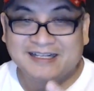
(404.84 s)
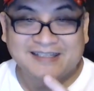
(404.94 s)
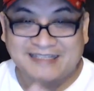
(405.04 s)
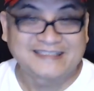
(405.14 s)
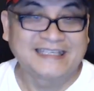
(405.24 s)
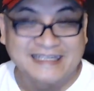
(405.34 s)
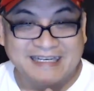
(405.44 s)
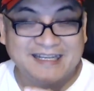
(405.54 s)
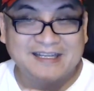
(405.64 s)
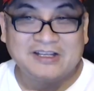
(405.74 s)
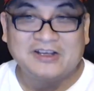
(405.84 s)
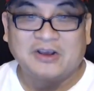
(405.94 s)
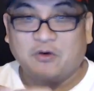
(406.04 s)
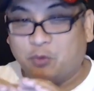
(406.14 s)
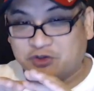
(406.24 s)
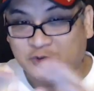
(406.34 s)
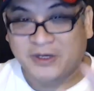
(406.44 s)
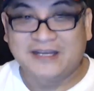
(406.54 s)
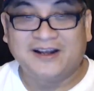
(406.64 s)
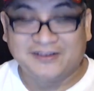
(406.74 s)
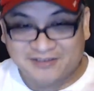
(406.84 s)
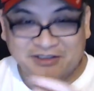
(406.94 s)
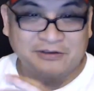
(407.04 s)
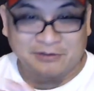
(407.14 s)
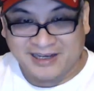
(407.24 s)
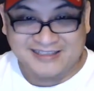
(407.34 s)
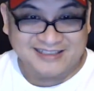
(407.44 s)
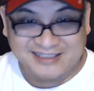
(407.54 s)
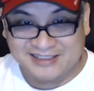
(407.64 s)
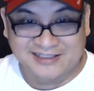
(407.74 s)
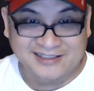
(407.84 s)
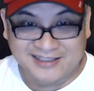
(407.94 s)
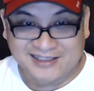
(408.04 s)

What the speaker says: That scene was great until I see